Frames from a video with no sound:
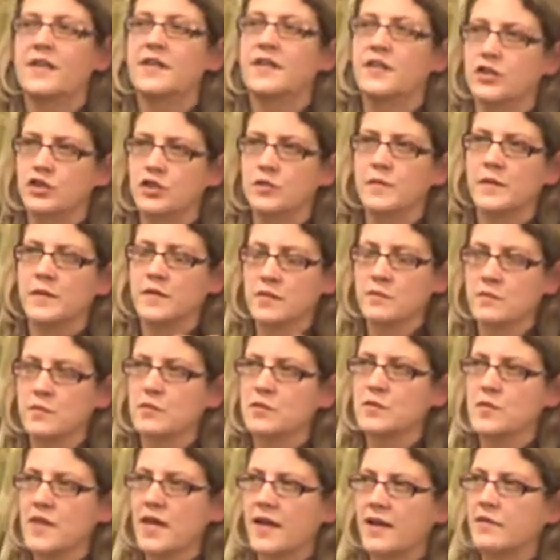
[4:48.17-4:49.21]
this should be a
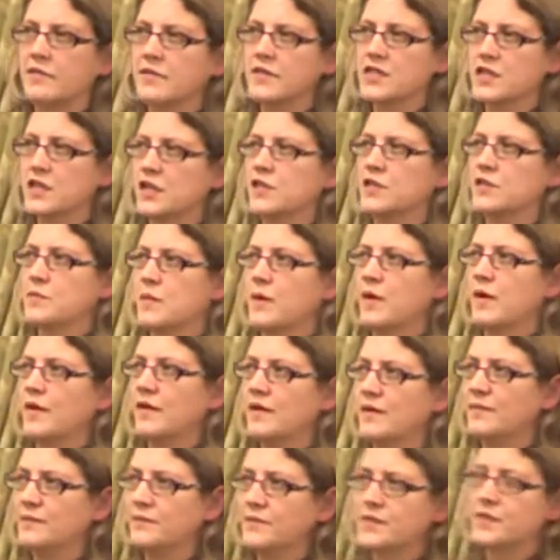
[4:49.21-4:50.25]
small-scale research
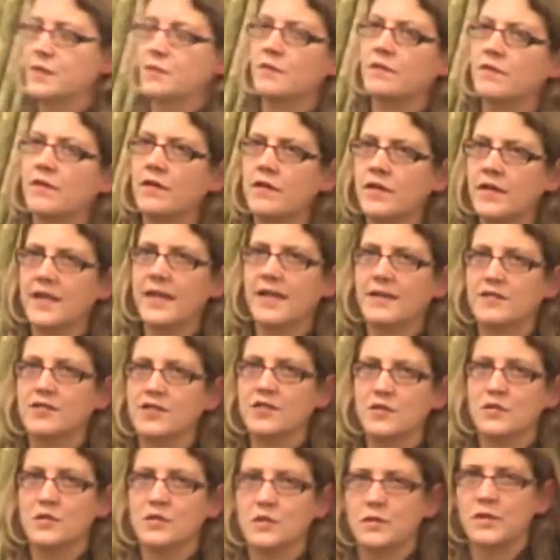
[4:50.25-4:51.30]
pilot. So we were only allowed
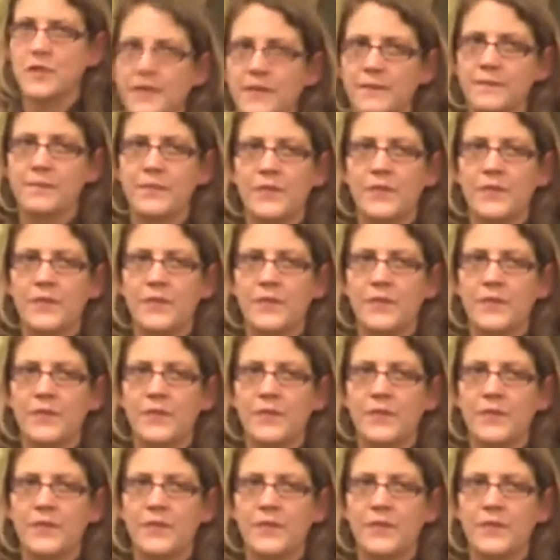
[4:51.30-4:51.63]
to do 3.